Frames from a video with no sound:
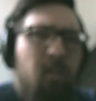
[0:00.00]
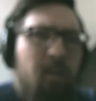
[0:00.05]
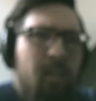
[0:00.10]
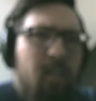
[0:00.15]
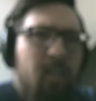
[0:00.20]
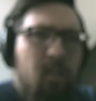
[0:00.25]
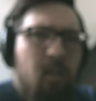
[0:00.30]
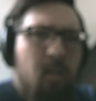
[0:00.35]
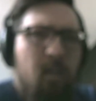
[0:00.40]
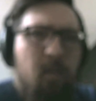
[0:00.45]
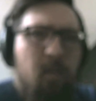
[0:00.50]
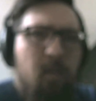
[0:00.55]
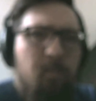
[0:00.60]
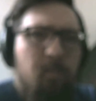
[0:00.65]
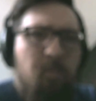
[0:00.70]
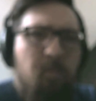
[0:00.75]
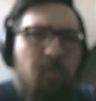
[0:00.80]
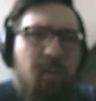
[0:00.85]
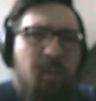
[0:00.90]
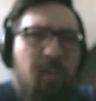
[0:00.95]
I look at
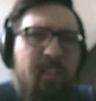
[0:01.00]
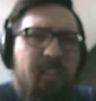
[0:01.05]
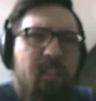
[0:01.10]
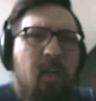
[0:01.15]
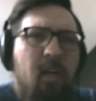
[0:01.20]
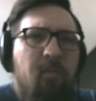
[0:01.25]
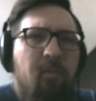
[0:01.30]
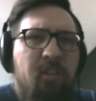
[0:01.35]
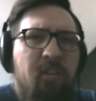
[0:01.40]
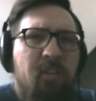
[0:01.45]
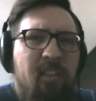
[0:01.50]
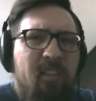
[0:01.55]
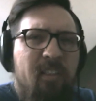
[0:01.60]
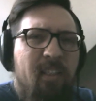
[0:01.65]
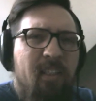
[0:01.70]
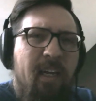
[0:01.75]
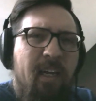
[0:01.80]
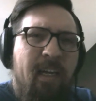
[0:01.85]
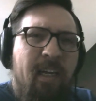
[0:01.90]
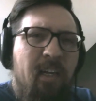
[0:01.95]
various
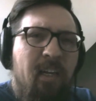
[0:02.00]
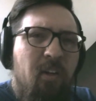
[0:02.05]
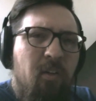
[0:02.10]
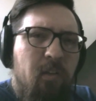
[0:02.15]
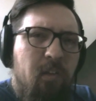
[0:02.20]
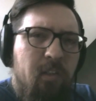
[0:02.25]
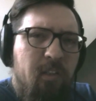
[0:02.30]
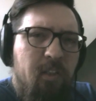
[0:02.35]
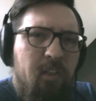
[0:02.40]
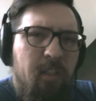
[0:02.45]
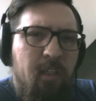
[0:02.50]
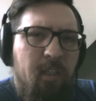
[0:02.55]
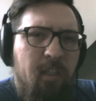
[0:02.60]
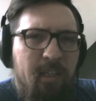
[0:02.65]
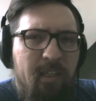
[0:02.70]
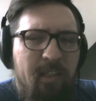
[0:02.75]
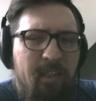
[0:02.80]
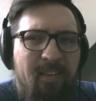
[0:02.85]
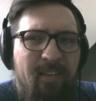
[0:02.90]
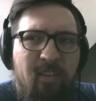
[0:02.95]
conferences, and I notice
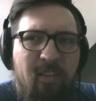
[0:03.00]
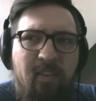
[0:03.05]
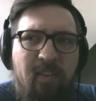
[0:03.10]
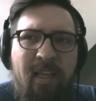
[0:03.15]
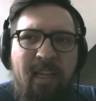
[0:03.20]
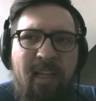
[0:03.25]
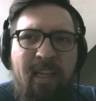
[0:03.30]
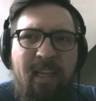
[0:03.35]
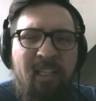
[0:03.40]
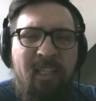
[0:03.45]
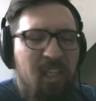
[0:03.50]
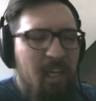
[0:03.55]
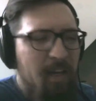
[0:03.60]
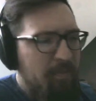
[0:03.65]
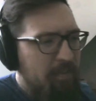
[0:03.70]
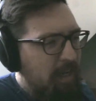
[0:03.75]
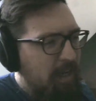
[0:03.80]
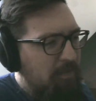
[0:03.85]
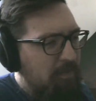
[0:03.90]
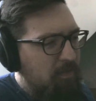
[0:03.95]
they each
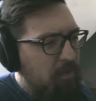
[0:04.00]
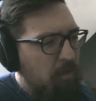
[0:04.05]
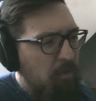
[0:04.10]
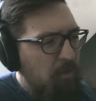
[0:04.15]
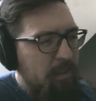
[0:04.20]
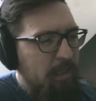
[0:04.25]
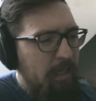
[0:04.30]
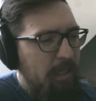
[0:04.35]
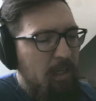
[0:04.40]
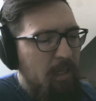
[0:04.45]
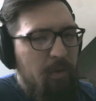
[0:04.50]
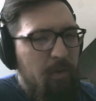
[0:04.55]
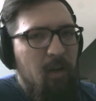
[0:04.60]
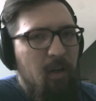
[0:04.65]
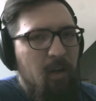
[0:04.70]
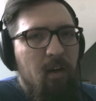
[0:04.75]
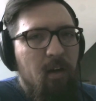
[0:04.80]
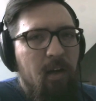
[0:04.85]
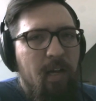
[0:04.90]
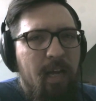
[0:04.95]
have kind of their own thing going
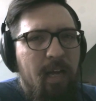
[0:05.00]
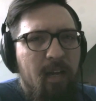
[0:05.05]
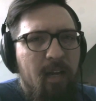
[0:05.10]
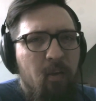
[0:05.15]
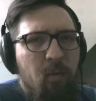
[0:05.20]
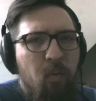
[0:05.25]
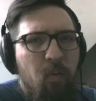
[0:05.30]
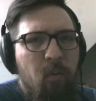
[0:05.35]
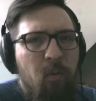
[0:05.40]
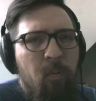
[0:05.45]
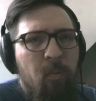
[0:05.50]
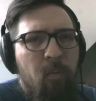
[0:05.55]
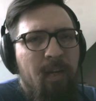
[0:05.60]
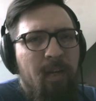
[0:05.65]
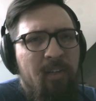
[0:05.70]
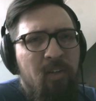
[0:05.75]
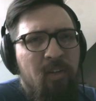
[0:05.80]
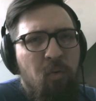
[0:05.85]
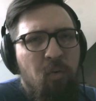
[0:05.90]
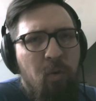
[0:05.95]
on. And what I
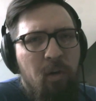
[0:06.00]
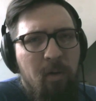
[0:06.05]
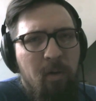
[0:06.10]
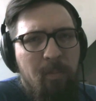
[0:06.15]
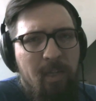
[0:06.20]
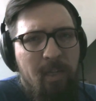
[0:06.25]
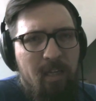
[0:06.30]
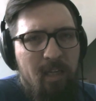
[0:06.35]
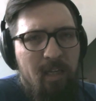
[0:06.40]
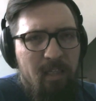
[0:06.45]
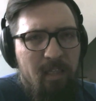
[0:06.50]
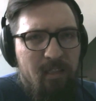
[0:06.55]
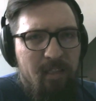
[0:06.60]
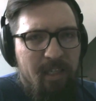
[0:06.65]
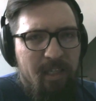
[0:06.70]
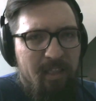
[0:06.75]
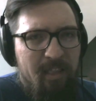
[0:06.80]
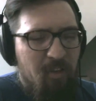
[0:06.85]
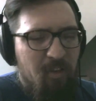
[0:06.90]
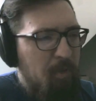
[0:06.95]
don't want to be is
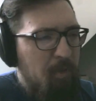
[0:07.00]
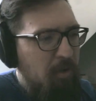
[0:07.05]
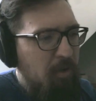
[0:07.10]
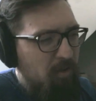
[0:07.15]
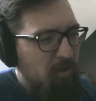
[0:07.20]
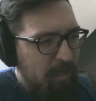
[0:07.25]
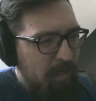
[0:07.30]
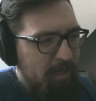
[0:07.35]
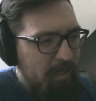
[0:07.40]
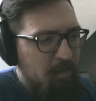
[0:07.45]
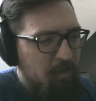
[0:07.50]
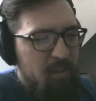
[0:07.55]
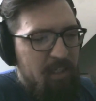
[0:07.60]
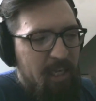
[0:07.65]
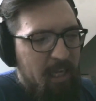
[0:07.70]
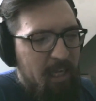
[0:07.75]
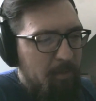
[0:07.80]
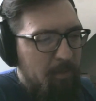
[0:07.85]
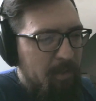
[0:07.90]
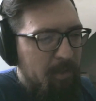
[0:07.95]
like this pure
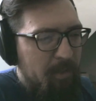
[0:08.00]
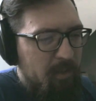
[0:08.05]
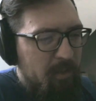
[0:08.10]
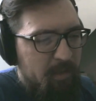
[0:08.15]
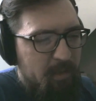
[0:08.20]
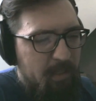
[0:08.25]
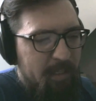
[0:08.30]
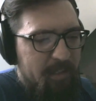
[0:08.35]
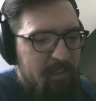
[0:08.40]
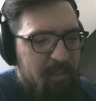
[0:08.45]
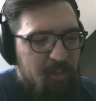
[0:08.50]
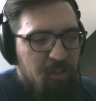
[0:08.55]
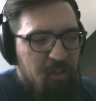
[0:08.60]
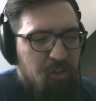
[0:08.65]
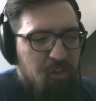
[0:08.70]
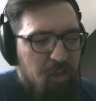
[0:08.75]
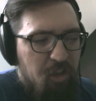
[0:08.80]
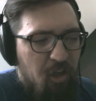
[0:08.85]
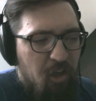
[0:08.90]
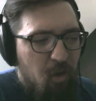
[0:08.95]
entertainment, like this
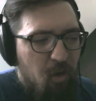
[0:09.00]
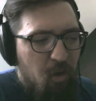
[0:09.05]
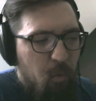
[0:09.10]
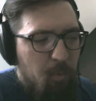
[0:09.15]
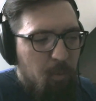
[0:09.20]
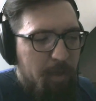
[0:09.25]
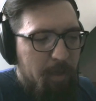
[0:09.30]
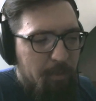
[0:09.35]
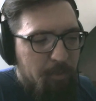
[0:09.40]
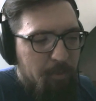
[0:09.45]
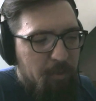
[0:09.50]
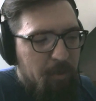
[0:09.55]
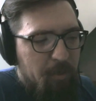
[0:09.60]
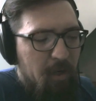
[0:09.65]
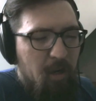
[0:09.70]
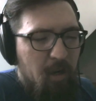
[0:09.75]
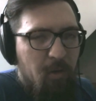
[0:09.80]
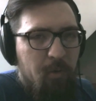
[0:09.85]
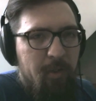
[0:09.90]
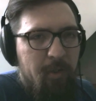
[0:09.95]
show where people
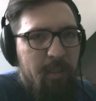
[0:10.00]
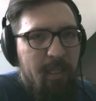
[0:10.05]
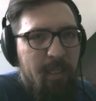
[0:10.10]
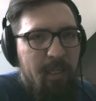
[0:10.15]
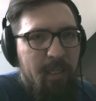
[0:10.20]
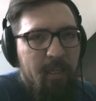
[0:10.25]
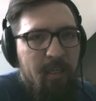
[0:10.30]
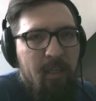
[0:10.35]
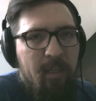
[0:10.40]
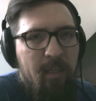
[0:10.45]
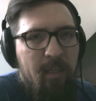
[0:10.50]
go and they